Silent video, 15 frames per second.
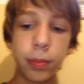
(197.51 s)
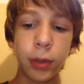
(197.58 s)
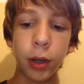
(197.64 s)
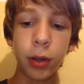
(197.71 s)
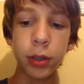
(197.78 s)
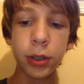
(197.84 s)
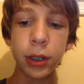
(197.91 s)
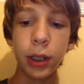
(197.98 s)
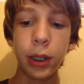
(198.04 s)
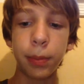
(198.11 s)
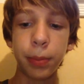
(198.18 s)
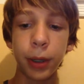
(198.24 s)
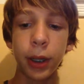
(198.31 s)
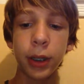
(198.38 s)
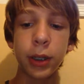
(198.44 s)
going to
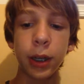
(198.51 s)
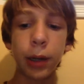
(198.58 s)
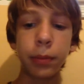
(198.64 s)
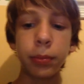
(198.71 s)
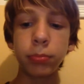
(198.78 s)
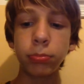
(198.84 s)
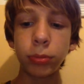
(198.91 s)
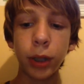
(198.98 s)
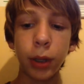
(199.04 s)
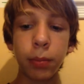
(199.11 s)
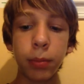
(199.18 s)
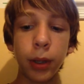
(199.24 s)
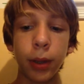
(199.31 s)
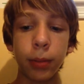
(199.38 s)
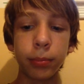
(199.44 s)
sleep at like 10
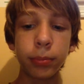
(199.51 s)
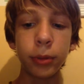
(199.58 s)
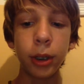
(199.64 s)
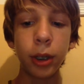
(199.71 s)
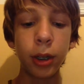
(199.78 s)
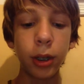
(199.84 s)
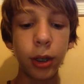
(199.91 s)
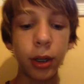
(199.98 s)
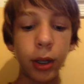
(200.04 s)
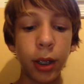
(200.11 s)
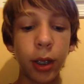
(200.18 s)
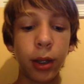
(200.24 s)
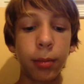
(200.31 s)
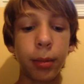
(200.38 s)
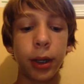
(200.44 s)
10 p.m
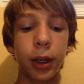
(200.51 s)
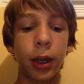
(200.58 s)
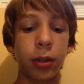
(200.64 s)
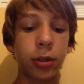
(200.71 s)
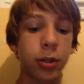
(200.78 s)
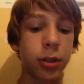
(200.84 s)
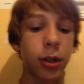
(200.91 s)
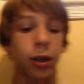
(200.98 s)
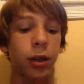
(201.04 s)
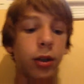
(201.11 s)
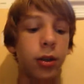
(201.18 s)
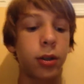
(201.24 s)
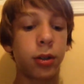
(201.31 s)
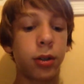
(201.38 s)
and my counselor